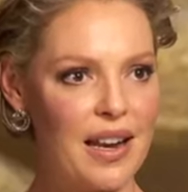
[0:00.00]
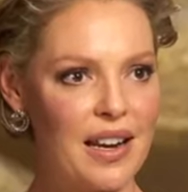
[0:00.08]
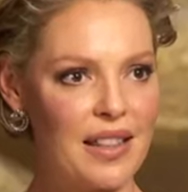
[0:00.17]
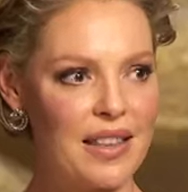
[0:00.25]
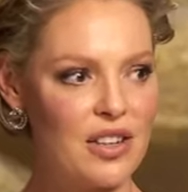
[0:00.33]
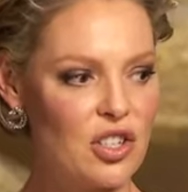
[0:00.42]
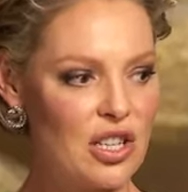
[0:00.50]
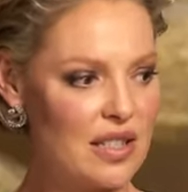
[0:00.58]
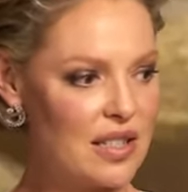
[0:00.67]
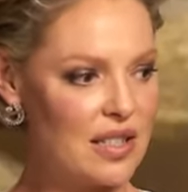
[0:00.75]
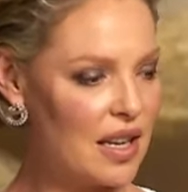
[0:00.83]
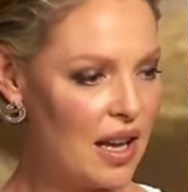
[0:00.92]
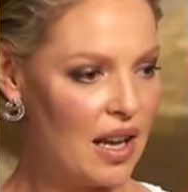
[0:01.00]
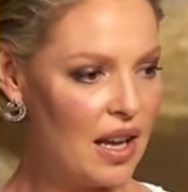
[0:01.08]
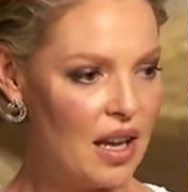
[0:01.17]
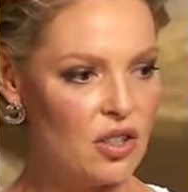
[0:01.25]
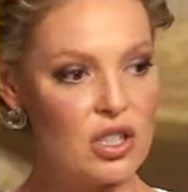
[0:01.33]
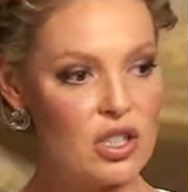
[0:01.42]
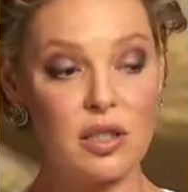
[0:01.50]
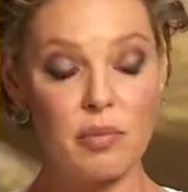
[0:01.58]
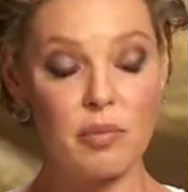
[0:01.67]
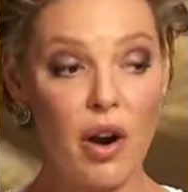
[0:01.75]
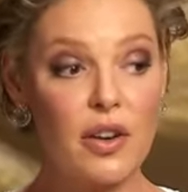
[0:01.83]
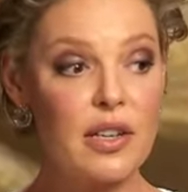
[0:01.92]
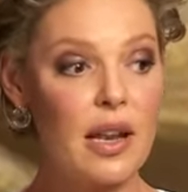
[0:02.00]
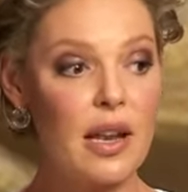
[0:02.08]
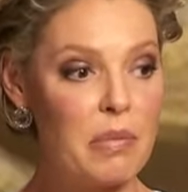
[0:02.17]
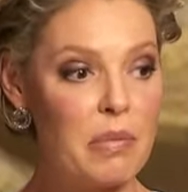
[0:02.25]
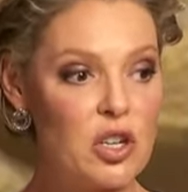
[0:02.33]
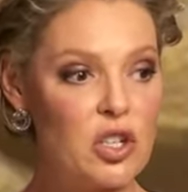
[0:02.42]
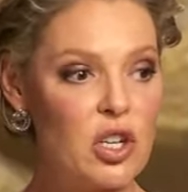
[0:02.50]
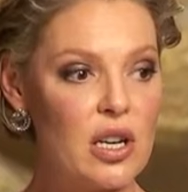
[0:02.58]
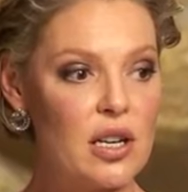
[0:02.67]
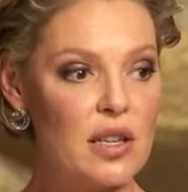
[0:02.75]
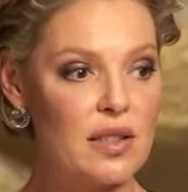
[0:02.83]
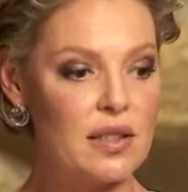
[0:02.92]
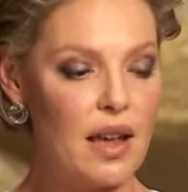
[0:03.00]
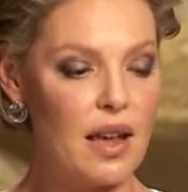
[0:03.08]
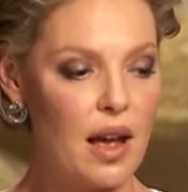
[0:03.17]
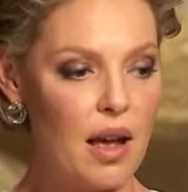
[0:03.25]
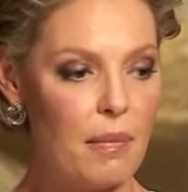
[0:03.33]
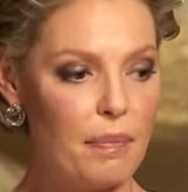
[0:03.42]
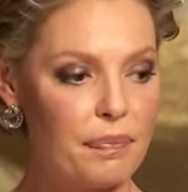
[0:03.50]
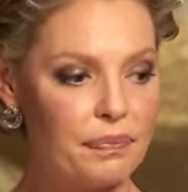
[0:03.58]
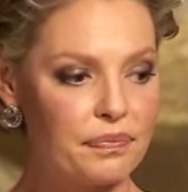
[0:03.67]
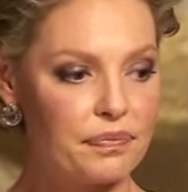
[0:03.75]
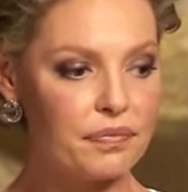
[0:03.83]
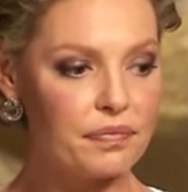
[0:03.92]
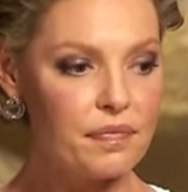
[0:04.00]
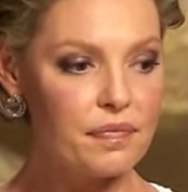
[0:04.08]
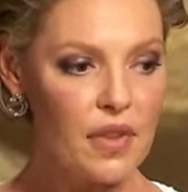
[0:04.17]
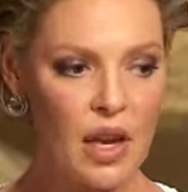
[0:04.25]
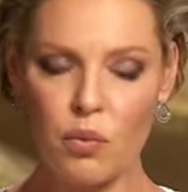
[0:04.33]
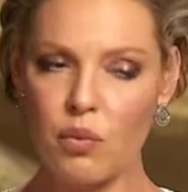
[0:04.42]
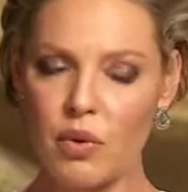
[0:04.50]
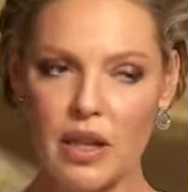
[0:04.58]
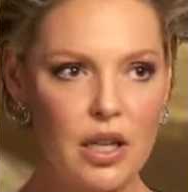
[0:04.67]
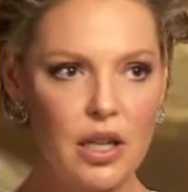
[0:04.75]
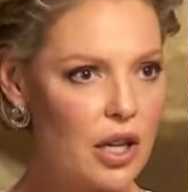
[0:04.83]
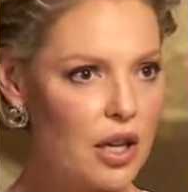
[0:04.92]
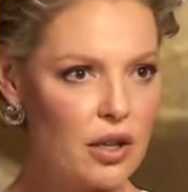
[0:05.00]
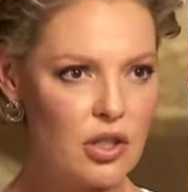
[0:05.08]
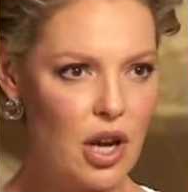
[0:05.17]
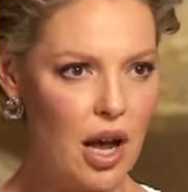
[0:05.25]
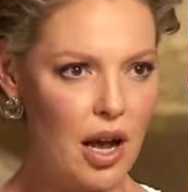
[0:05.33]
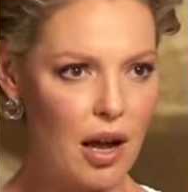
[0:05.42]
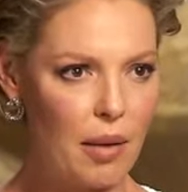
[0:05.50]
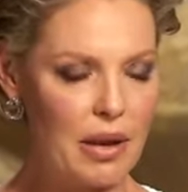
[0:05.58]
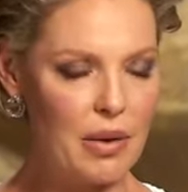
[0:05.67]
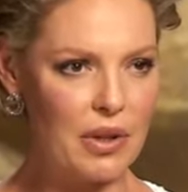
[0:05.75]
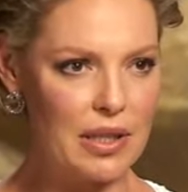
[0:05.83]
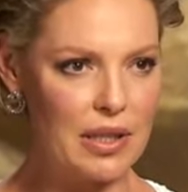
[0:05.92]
And I think she's smart and ambitious, and really good at her job and really